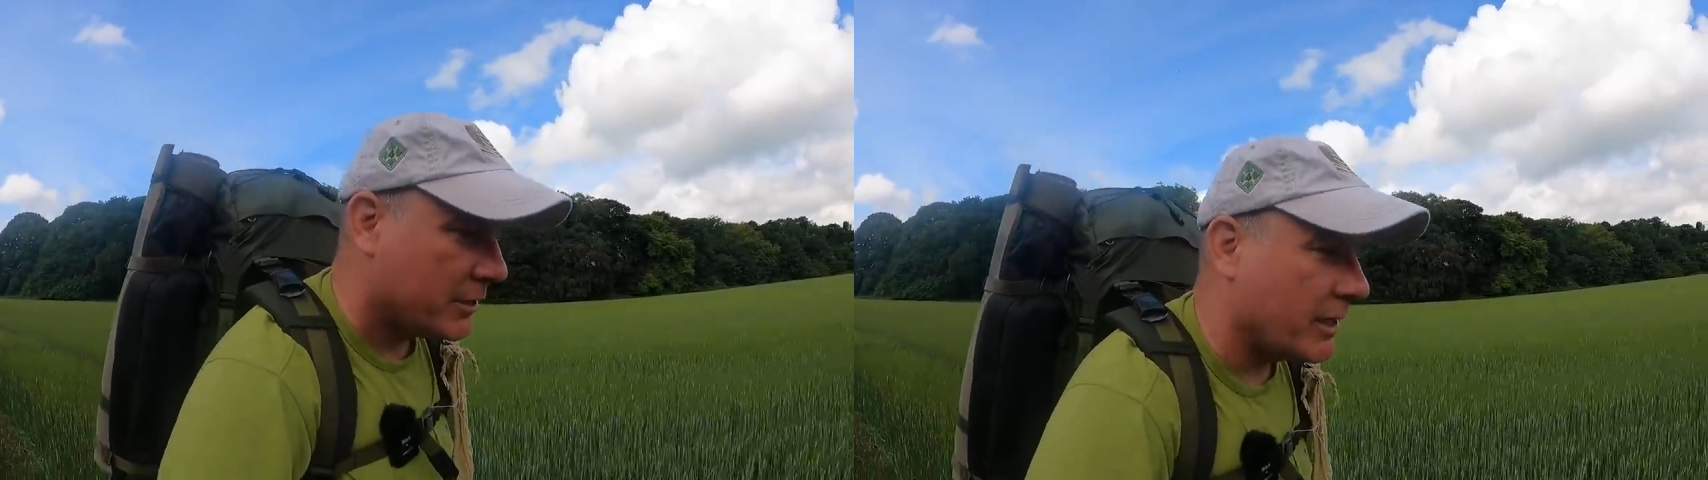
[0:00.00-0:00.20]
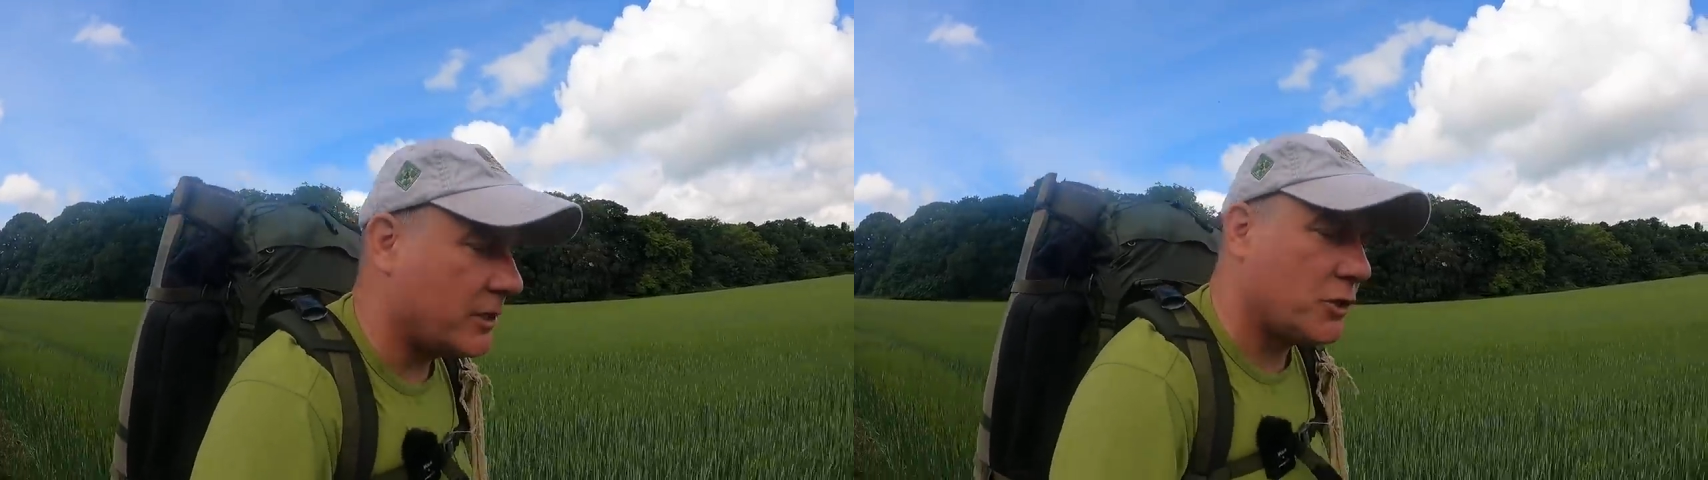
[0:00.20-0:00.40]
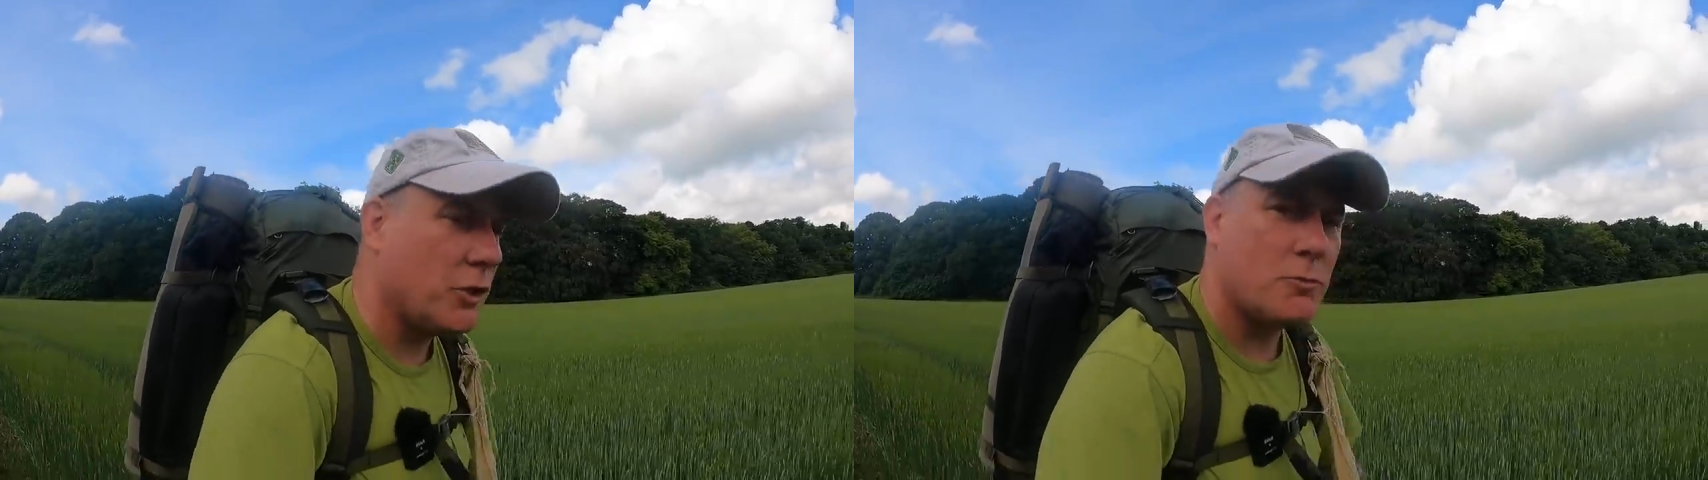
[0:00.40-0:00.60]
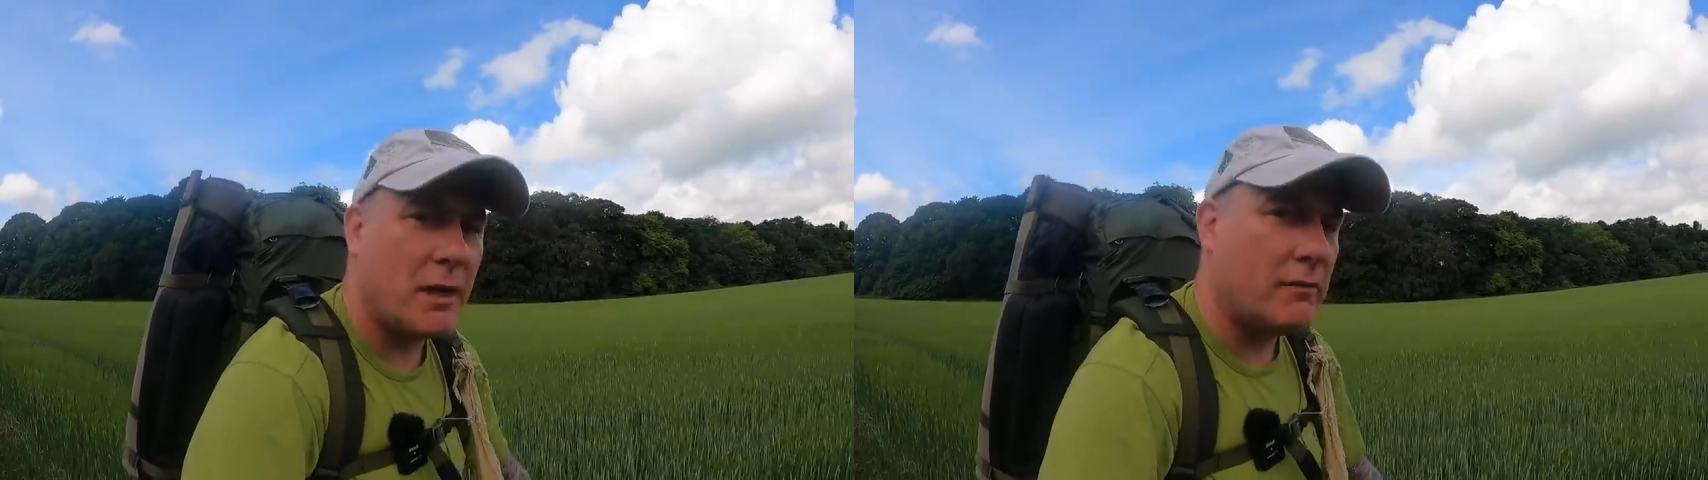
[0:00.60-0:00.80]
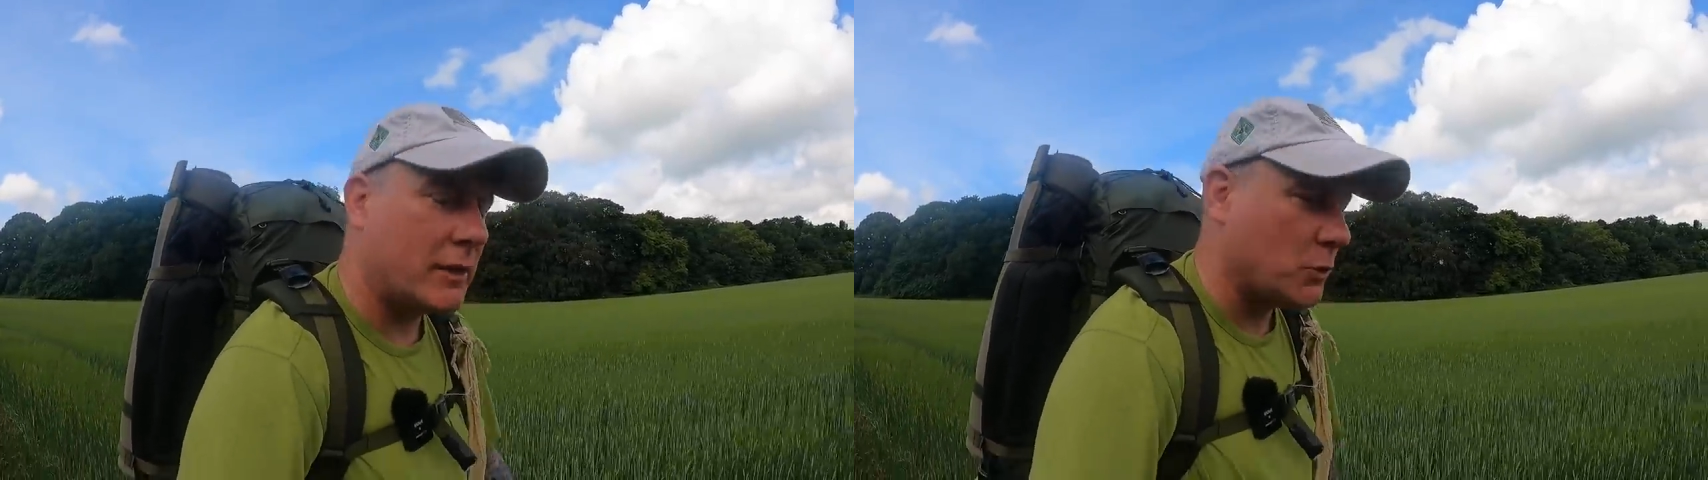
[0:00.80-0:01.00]
So excuse
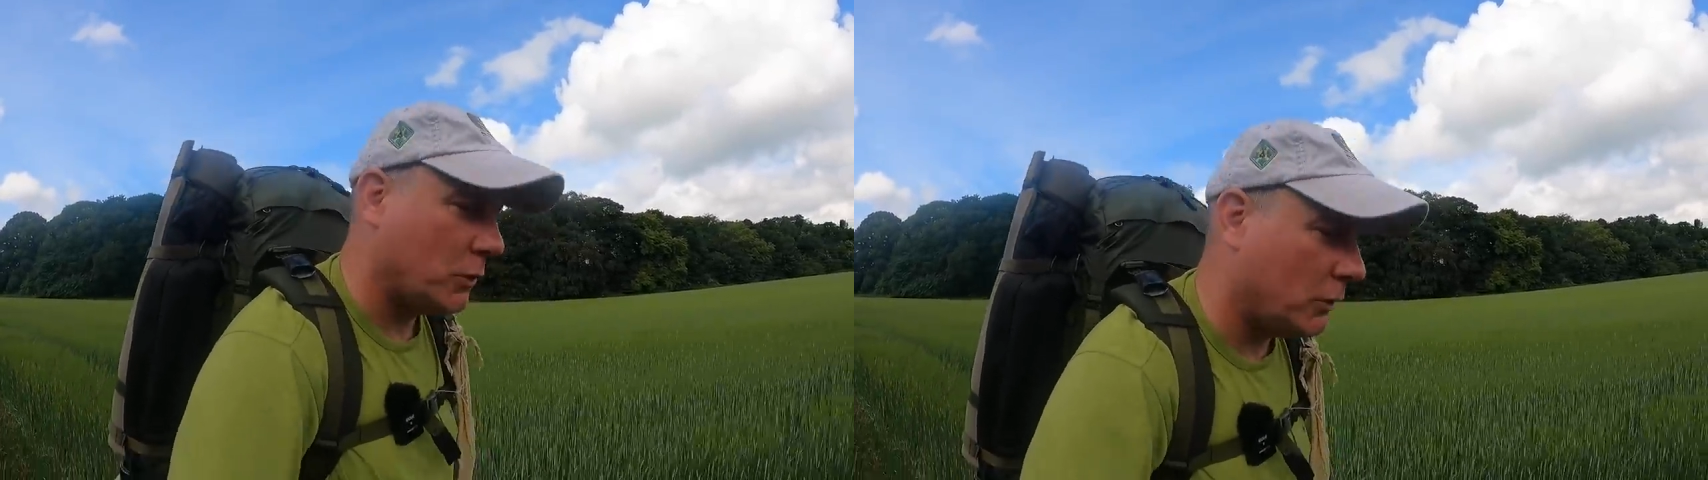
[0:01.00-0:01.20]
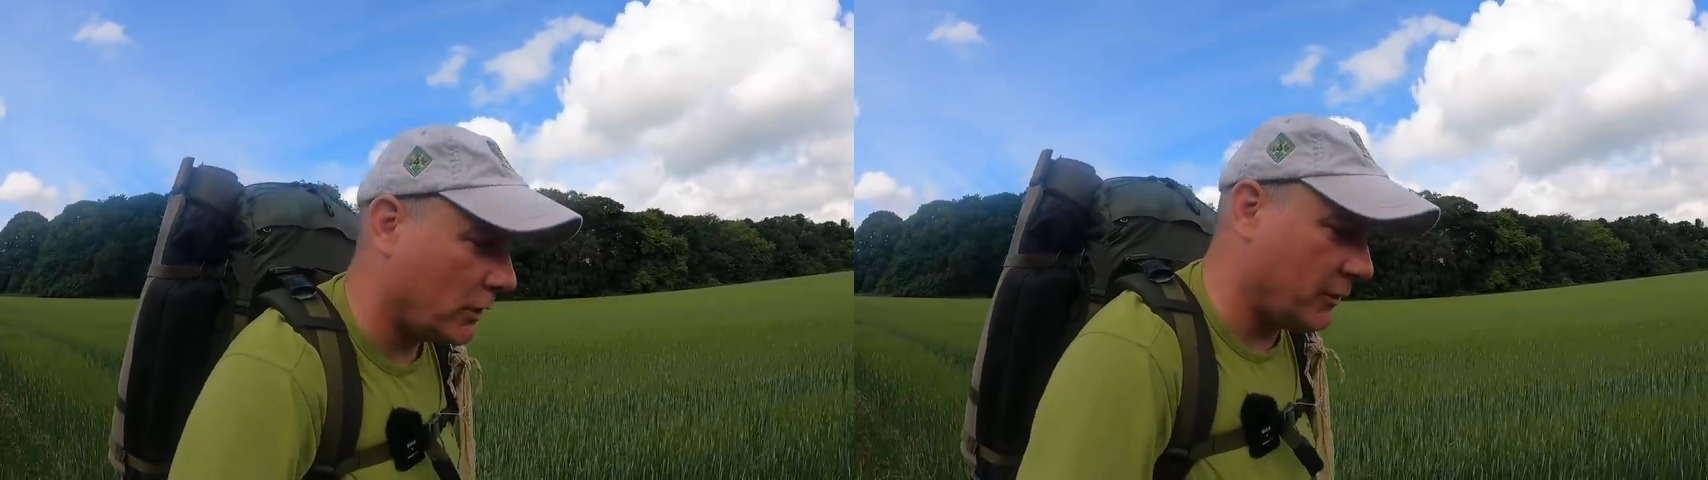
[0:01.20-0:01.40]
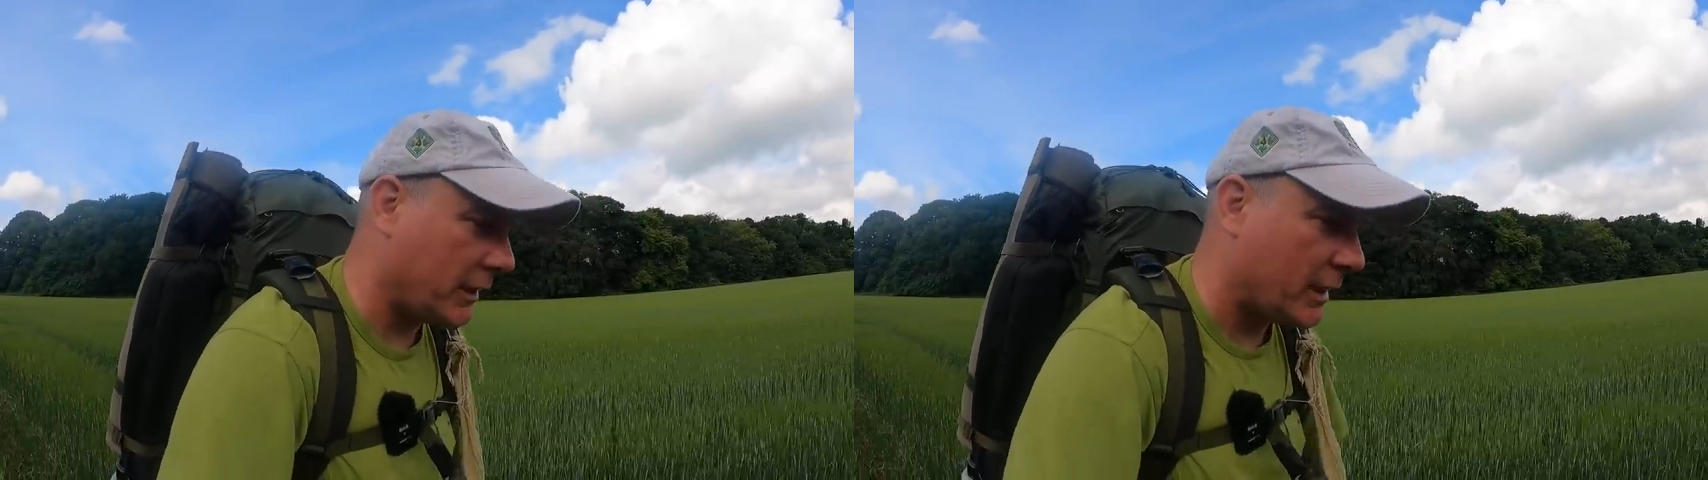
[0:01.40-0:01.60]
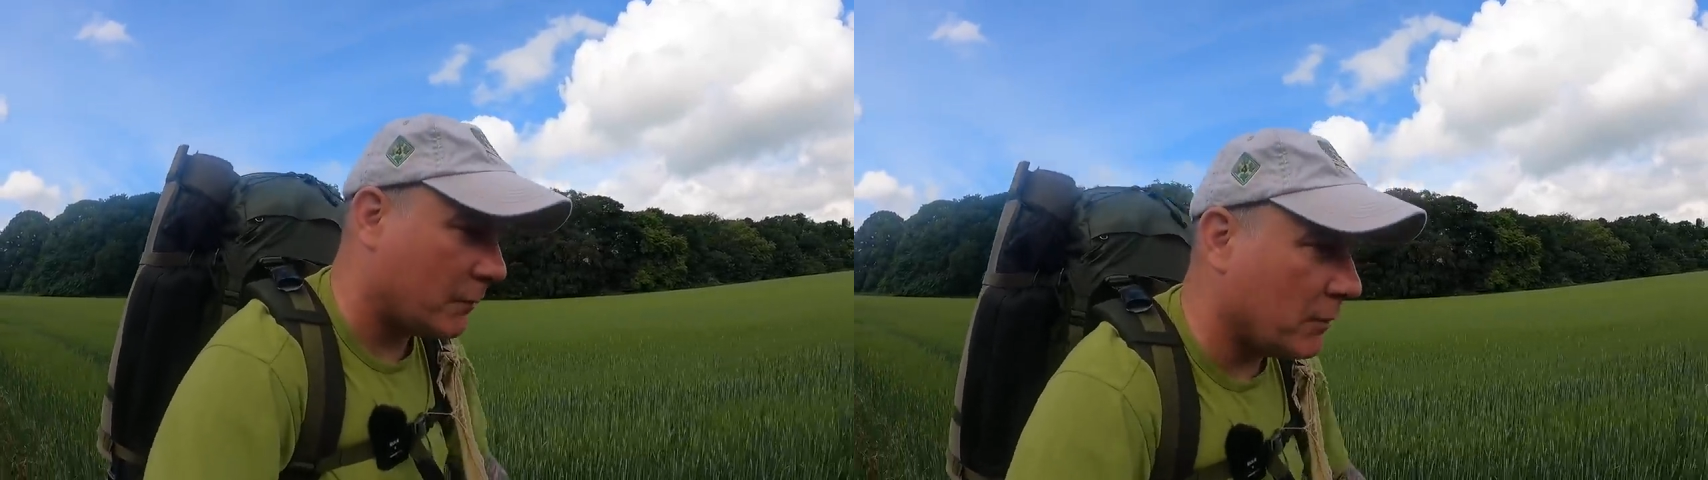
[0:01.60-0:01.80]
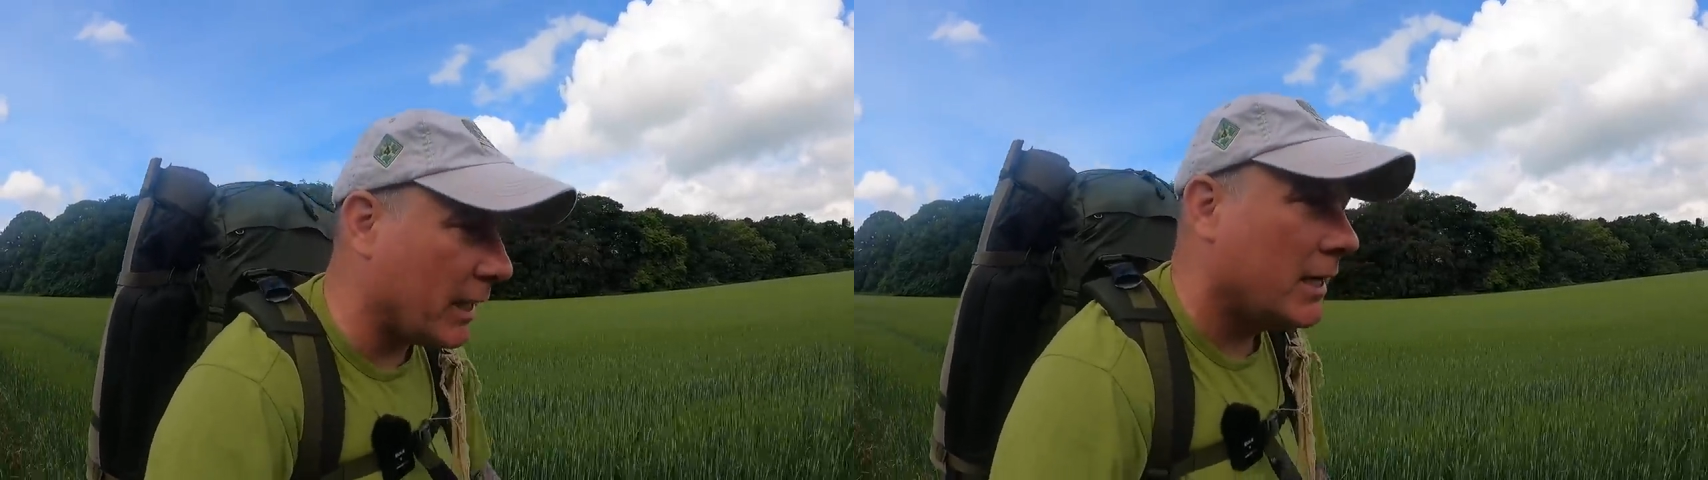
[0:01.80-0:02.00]
me if I don't look at the
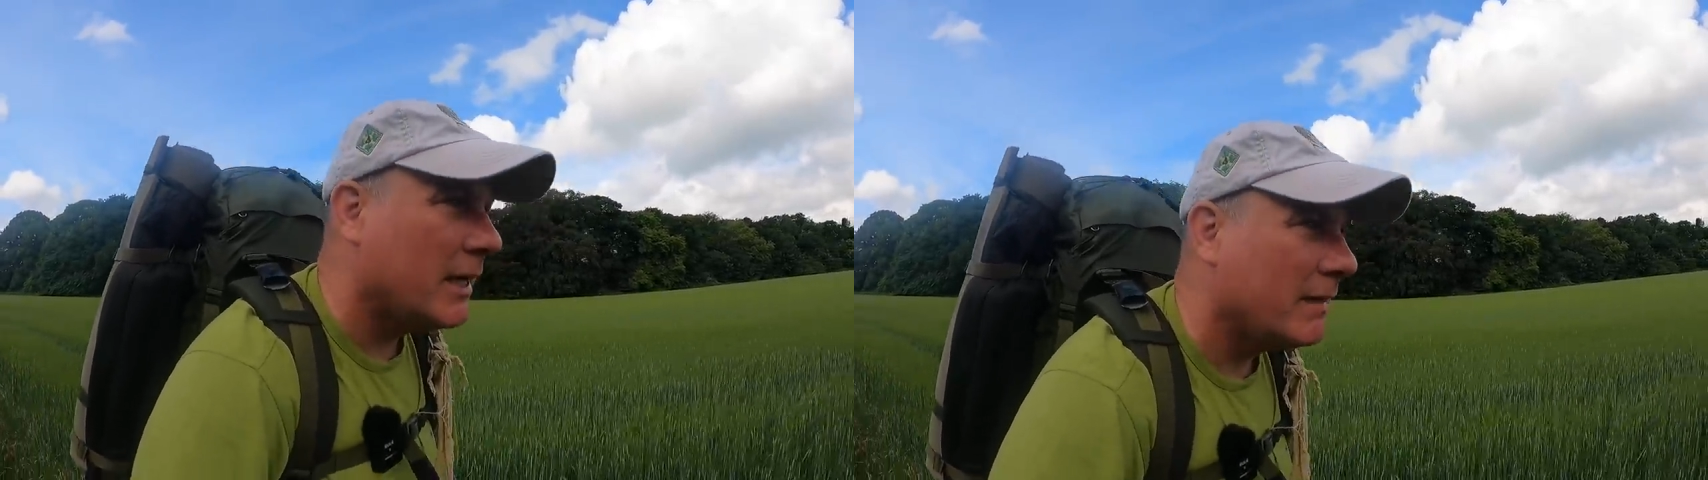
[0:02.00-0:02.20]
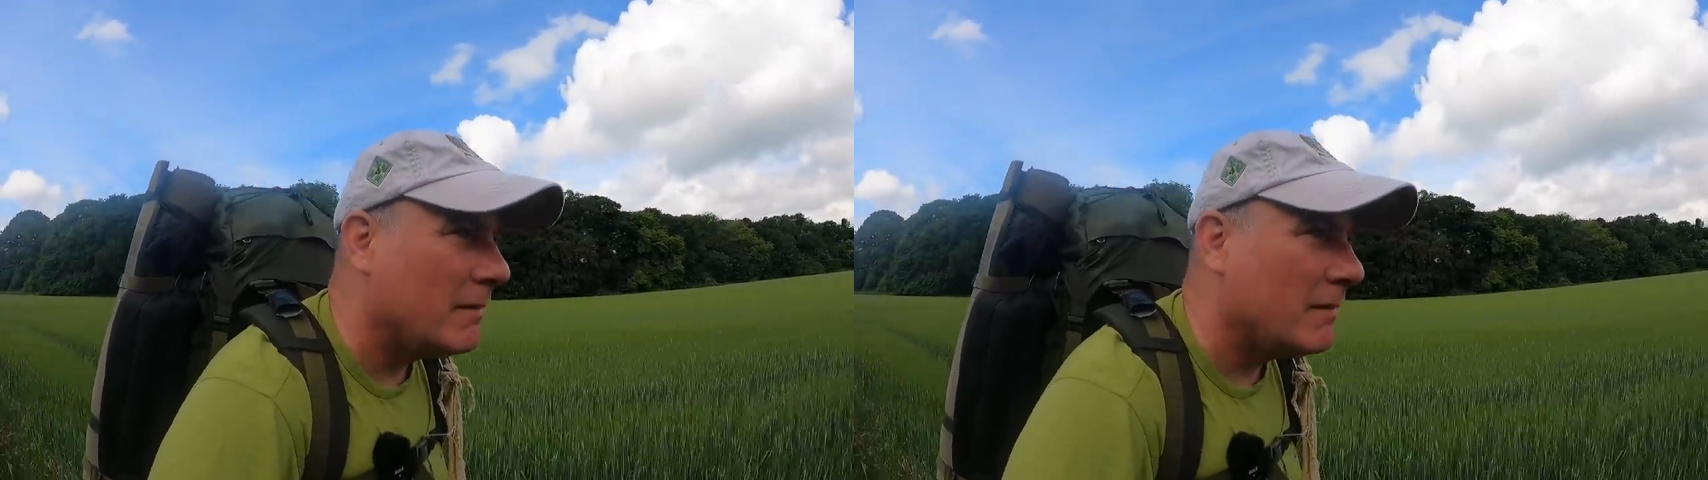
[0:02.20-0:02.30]
camera.